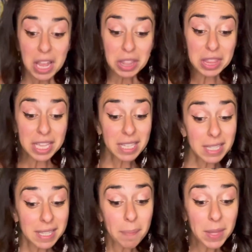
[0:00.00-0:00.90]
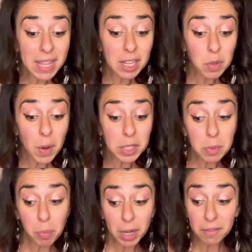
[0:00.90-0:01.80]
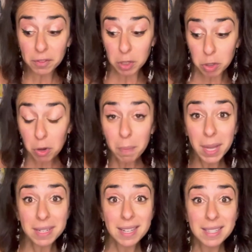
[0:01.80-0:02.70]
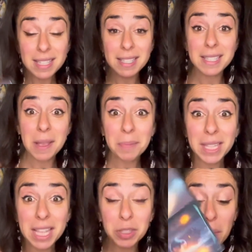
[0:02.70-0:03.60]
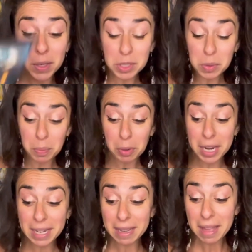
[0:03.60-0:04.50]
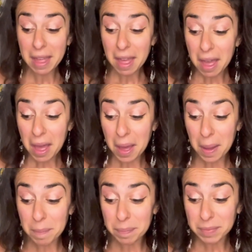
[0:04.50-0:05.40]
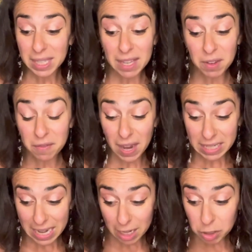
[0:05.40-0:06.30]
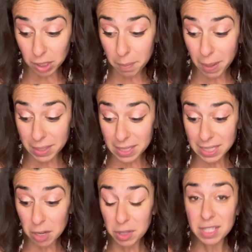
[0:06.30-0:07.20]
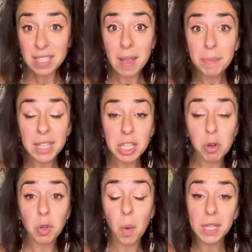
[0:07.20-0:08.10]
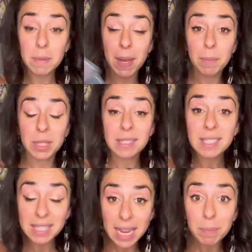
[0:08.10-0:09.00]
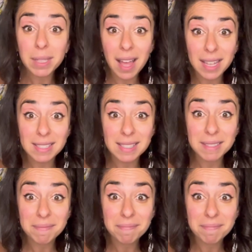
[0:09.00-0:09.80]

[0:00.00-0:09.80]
This is something that is going to bring future abundance. This is something that's going to bring even financial abundance here. This is something that you're going to be able to stabilize.